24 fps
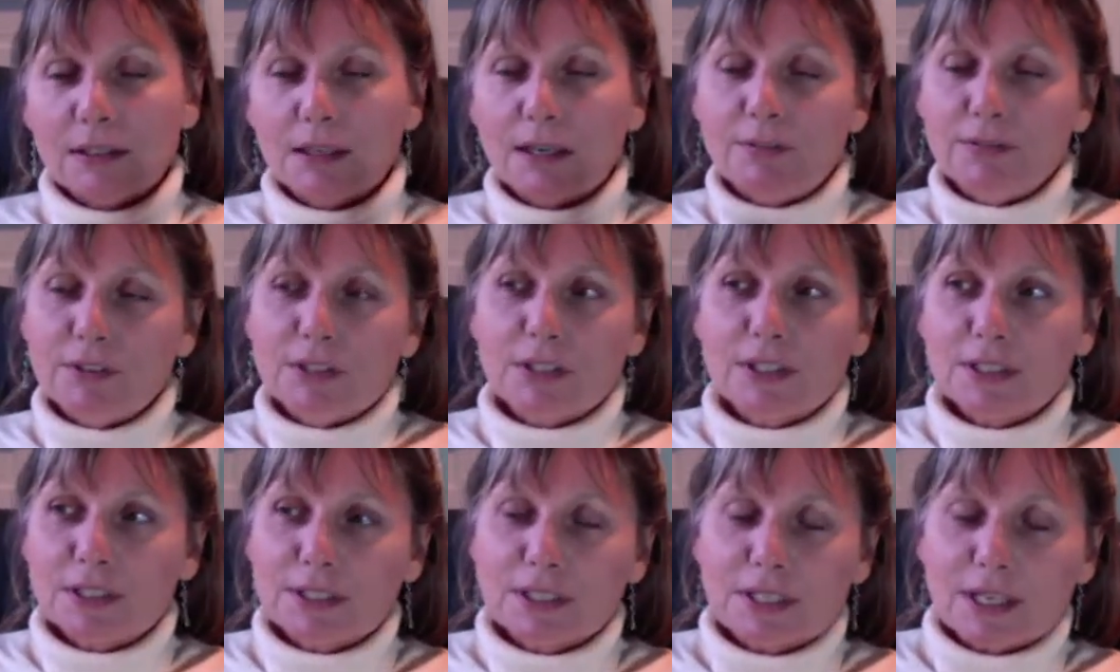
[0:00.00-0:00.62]

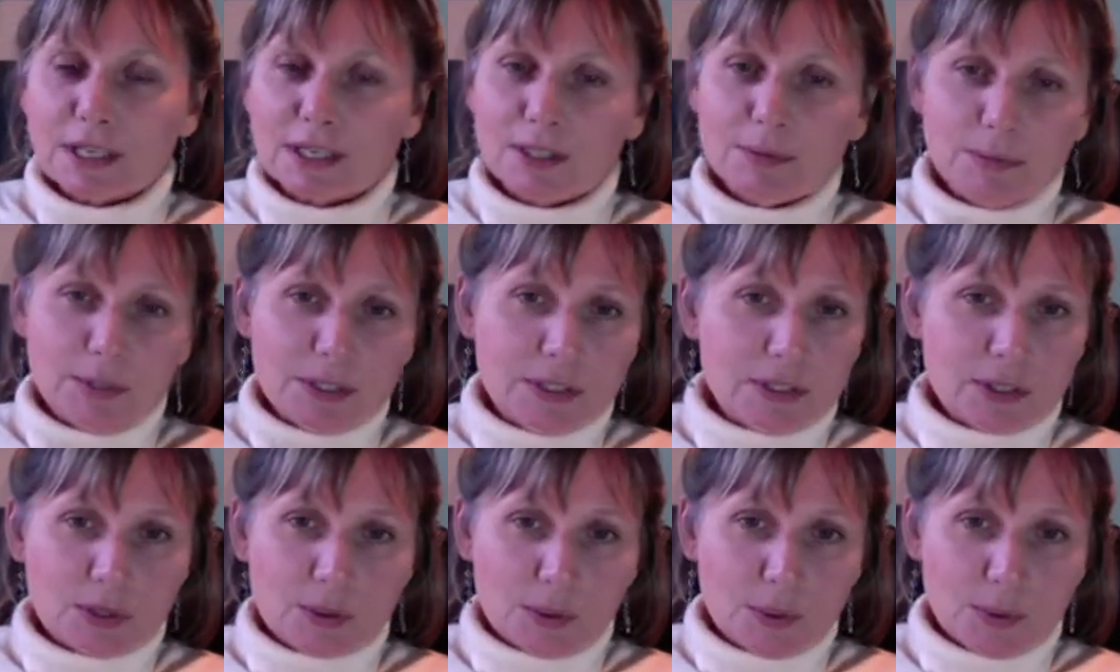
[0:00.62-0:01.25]
Obviously, it's not going to be
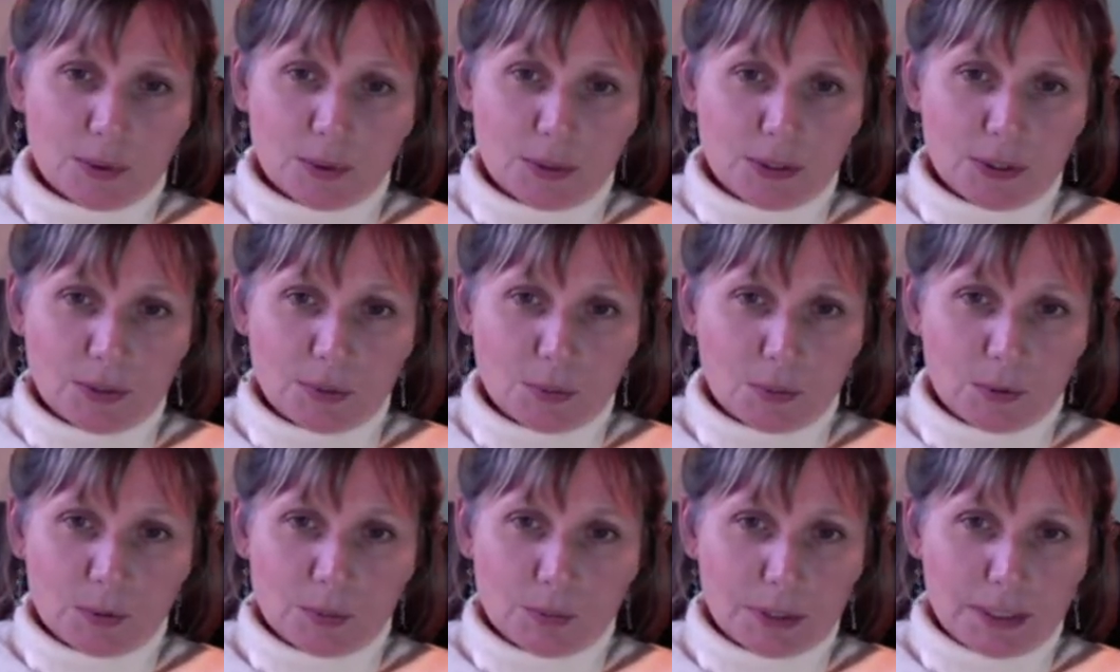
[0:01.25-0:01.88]
0 or you
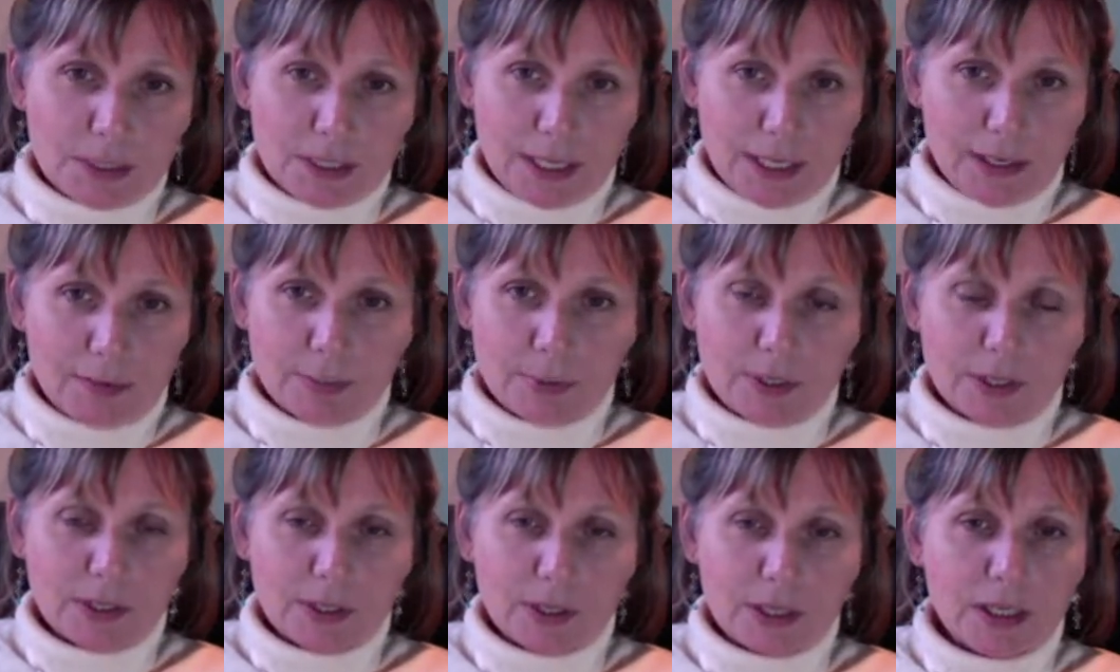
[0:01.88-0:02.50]
wouldn't be
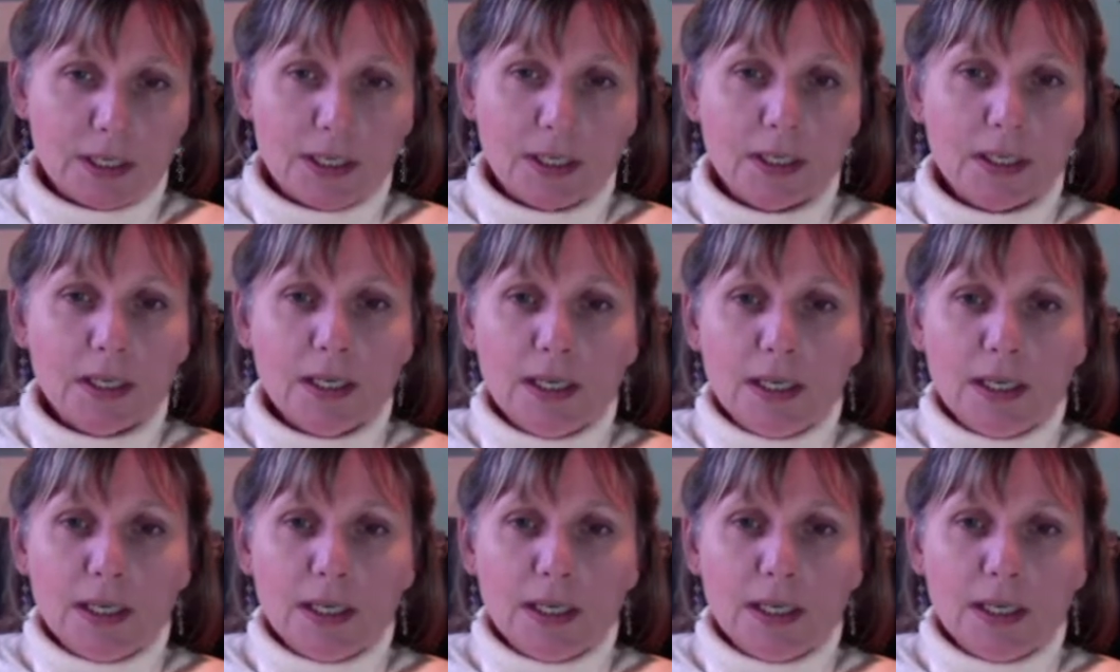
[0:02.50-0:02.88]
tapping on it.